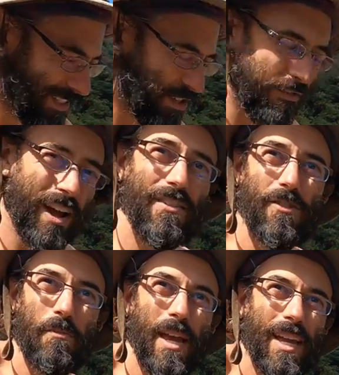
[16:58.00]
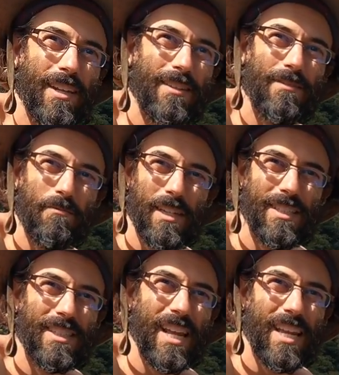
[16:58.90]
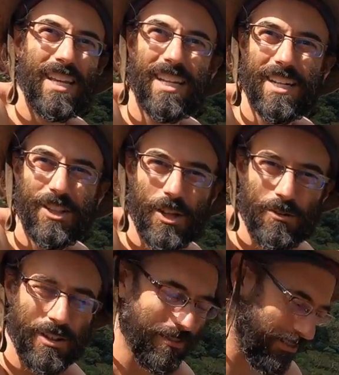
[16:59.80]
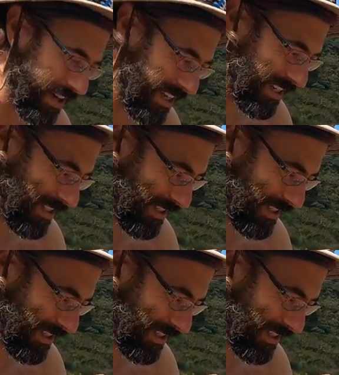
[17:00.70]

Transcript: Survivor Man meets Naked and Alone and Afraid.